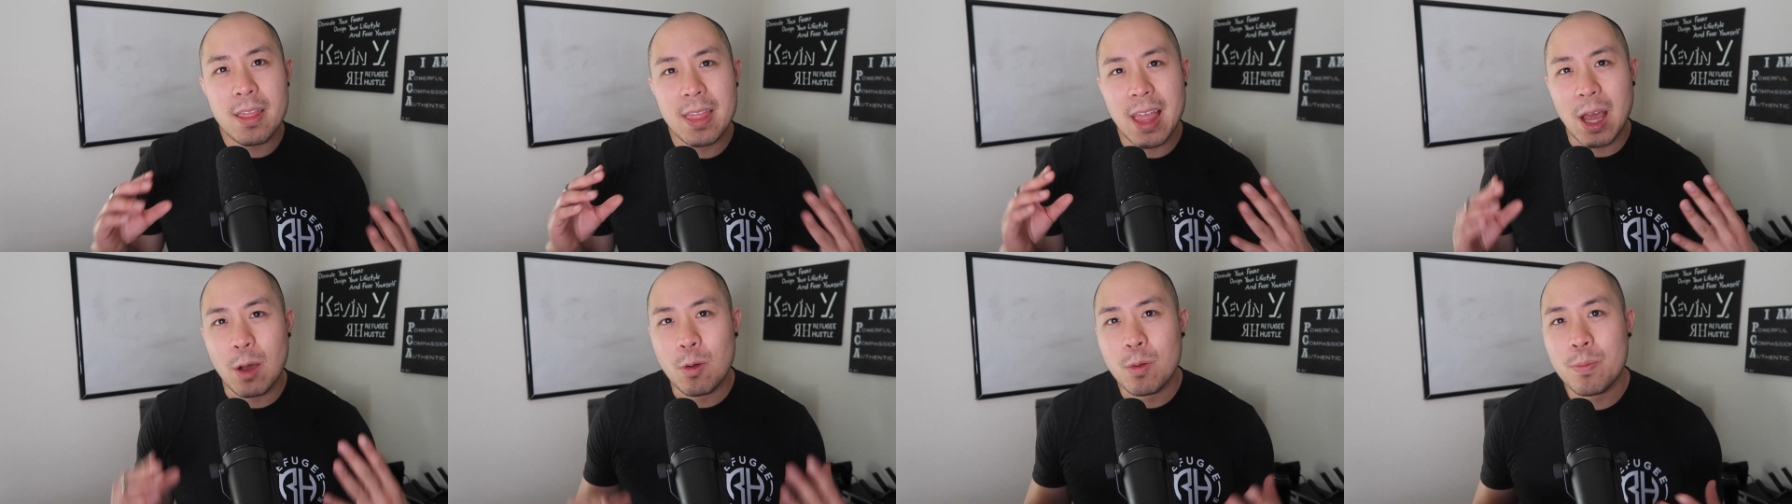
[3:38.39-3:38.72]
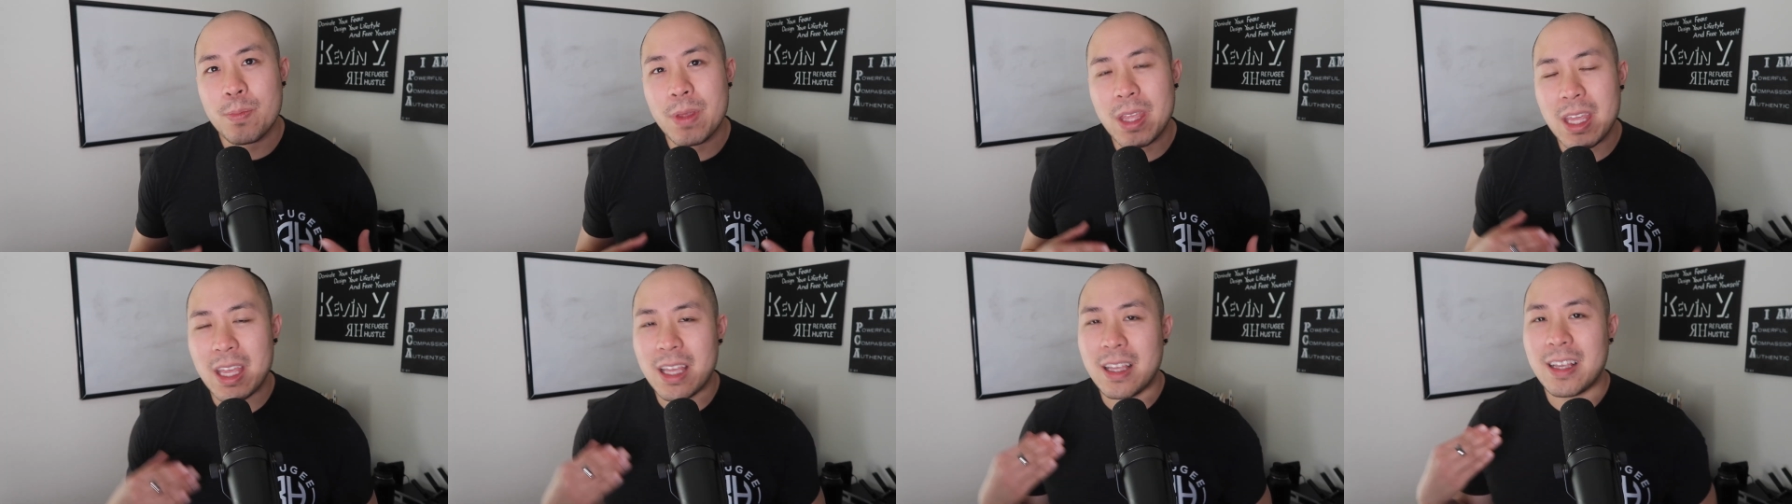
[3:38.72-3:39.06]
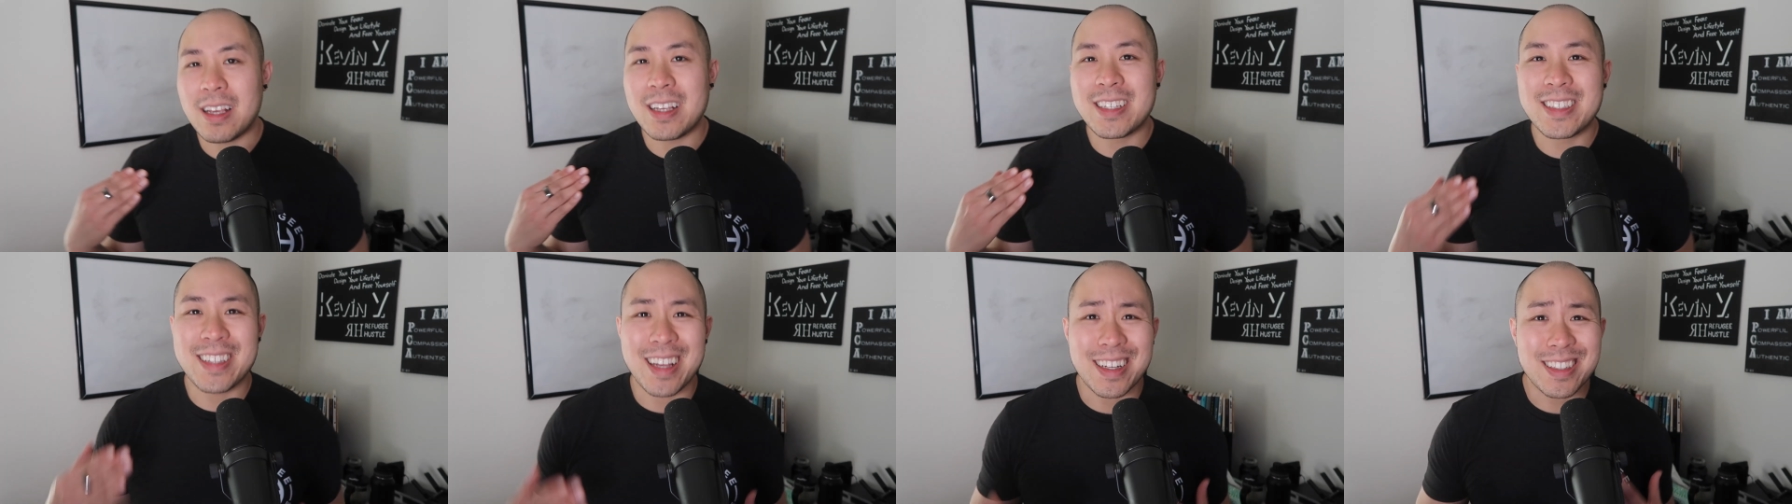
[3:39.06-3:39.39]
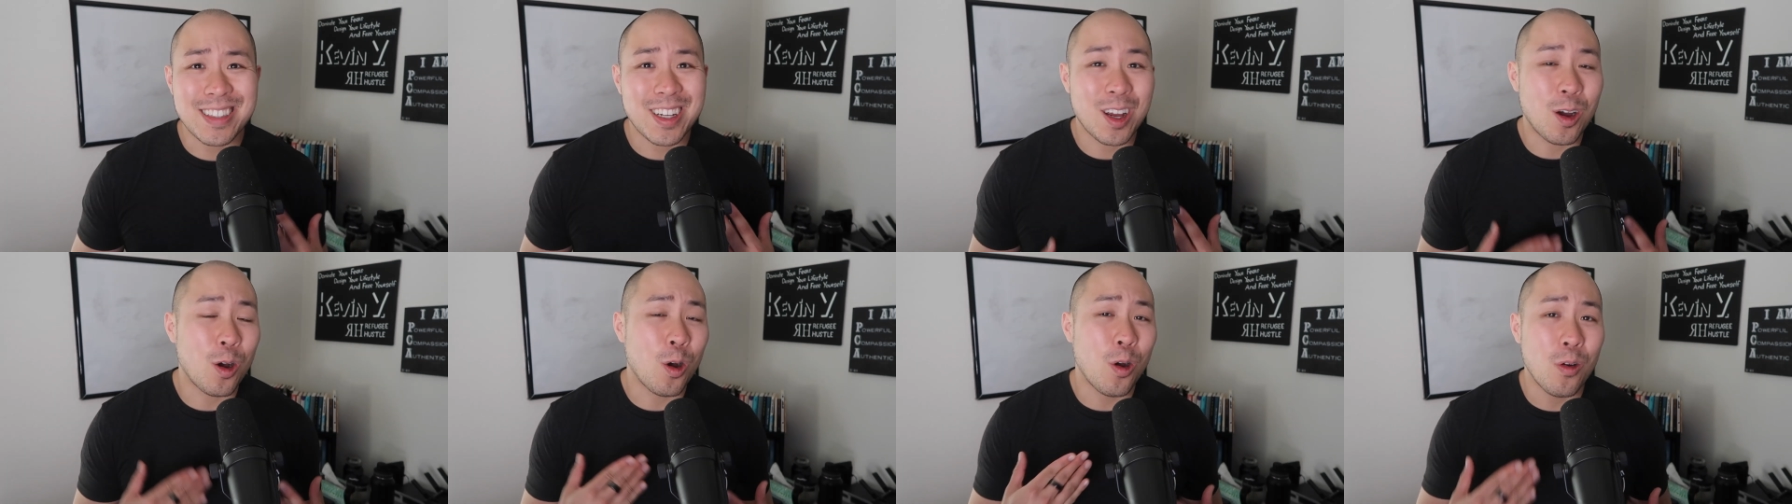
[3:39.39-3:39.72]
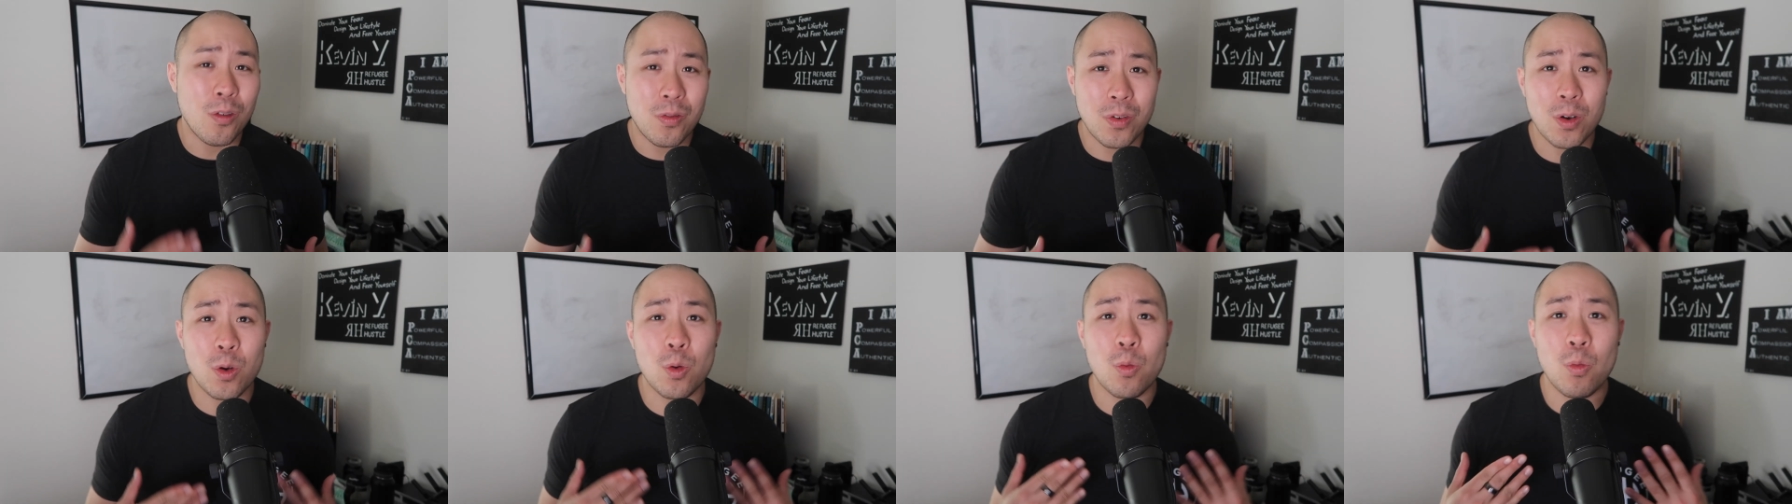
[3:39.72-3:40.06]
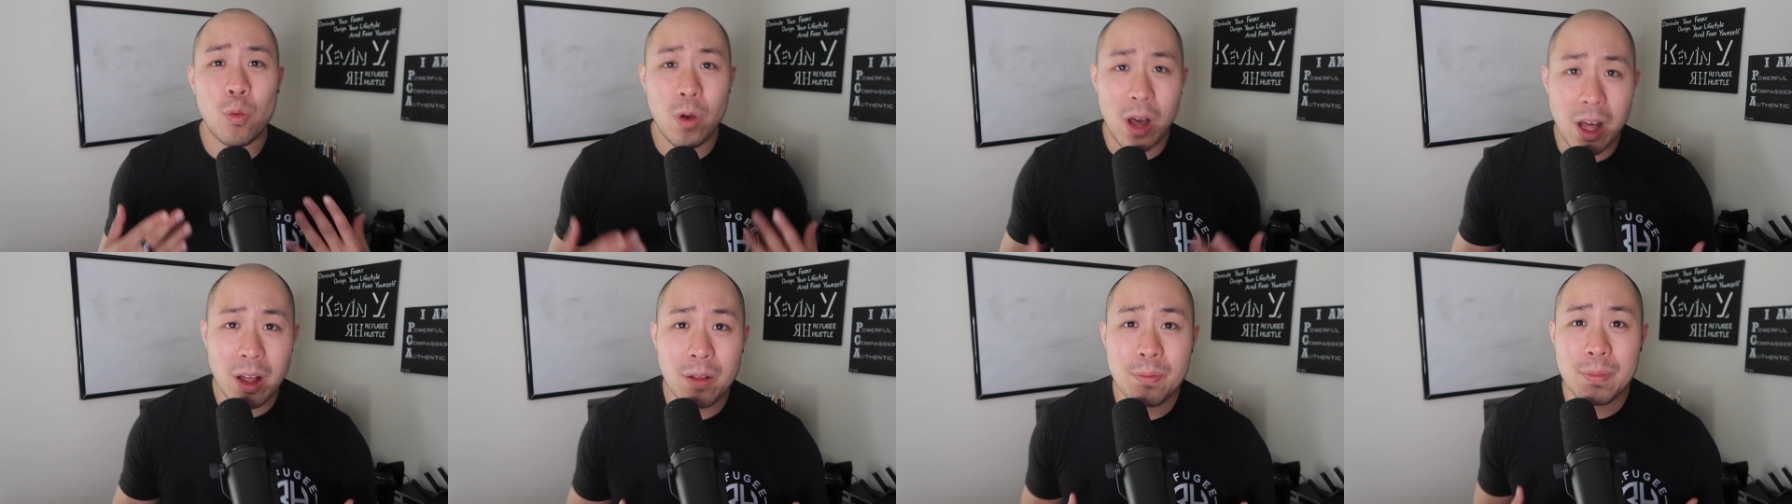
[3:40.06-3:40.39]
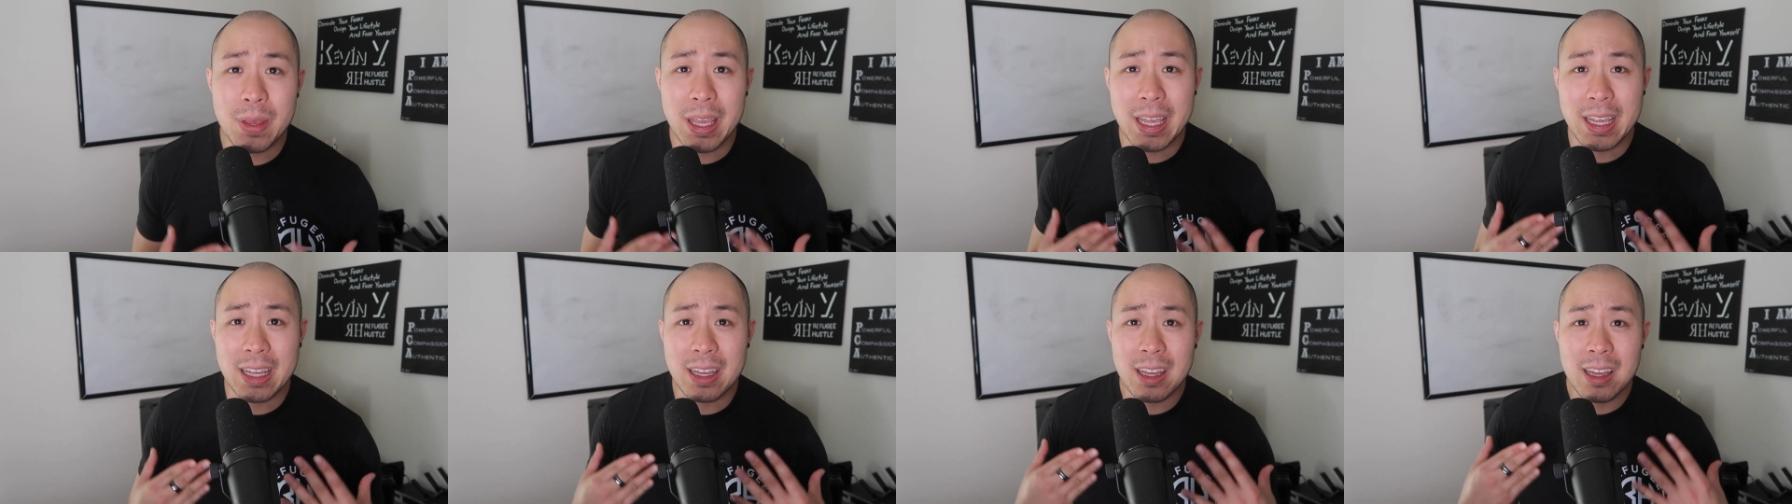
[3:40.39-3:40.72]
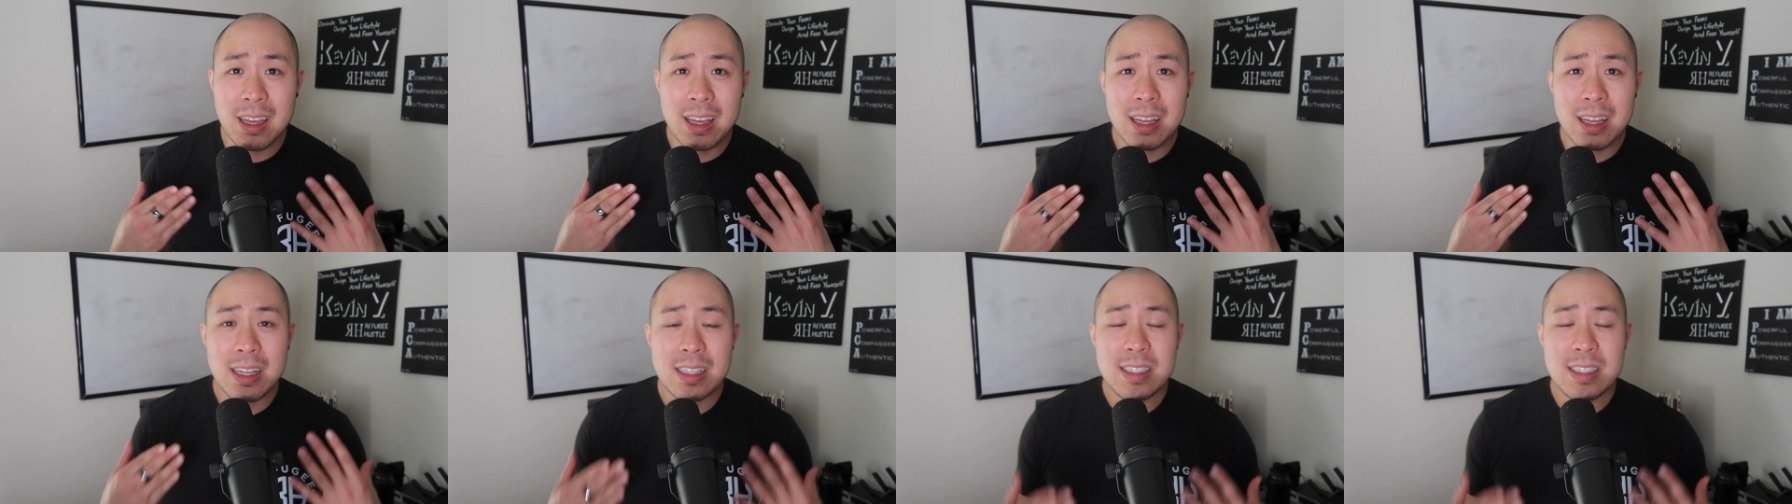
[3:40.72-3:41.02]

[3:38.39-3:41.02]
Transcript: That would be such an overwhelming